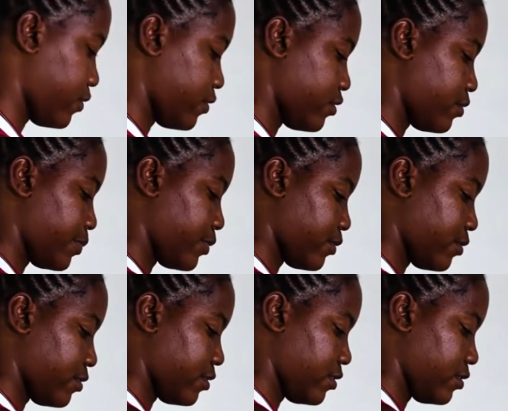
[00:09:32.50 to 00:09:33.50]
have a
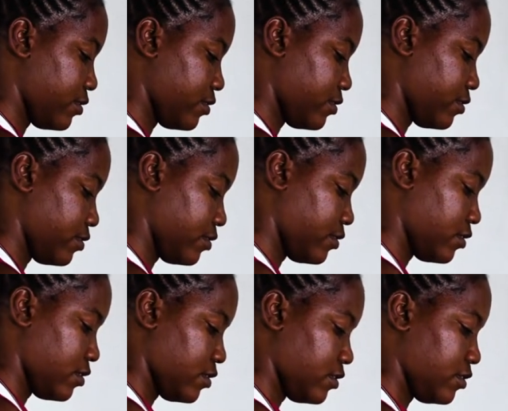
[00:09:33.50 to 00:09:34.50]
spoon.
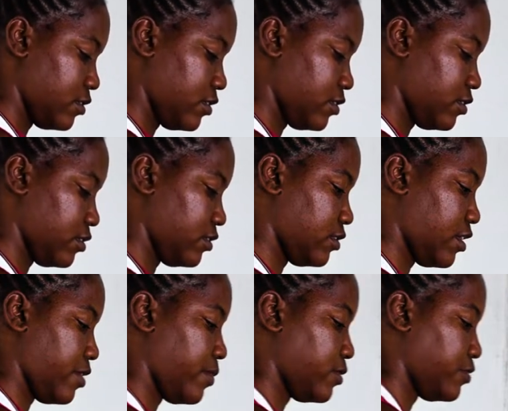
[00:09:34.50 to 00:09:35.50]
Just a
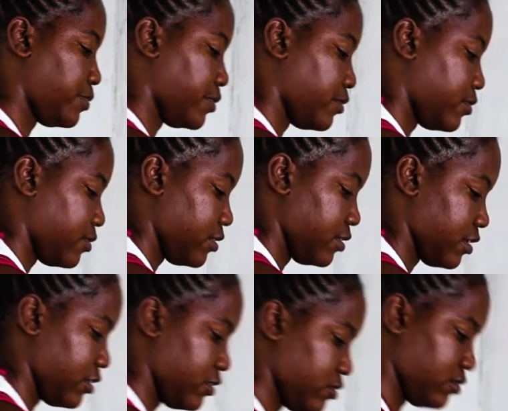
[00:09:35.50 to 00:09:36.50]
tablespoon, and
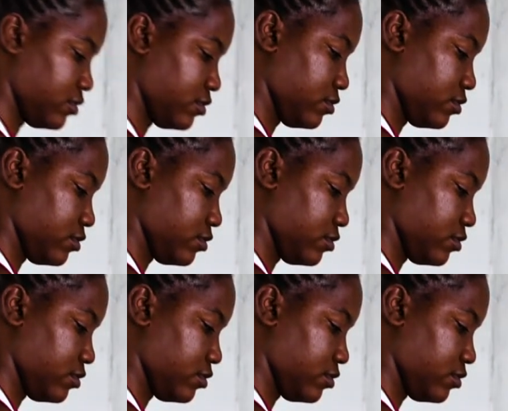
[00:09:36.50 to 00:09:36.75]
then you